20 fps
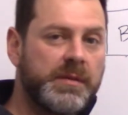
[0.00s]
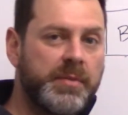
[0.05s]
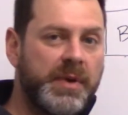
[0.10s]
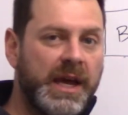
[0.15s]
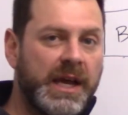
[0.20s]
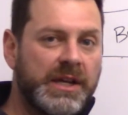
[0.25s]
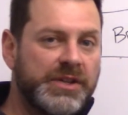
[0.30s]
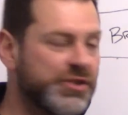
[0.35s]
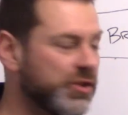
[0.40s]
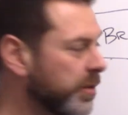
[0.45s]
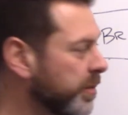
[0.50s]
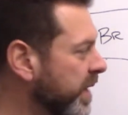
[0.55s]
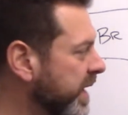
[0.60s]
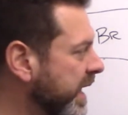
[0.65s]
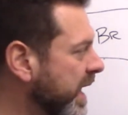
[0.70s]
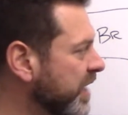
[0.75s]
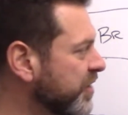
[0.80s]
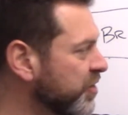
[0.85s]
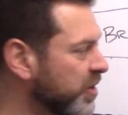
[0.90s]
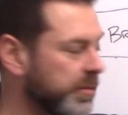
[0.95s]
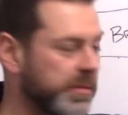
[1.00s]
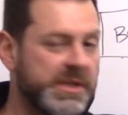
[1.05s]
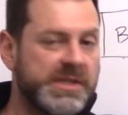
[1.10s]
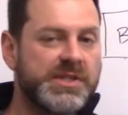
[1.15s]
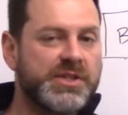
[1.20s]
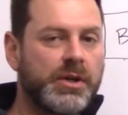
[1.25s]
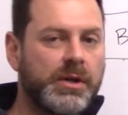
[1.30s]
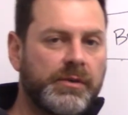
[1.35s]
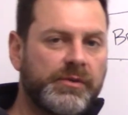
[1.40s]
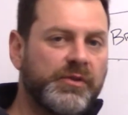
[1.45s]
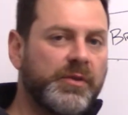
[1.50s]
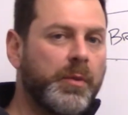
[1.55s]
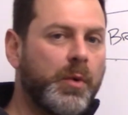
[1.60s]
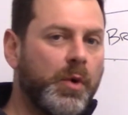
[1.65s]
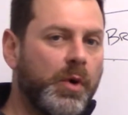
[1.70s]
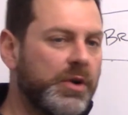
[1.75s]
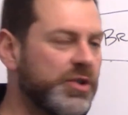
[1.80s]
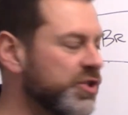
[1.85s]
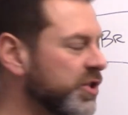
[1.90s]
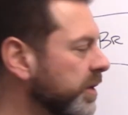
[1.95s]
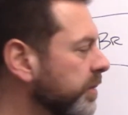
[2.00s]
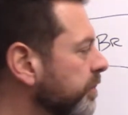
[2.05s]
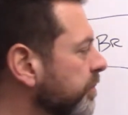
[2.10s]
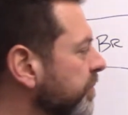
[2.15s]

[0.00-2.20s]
page or may actually be served from origin.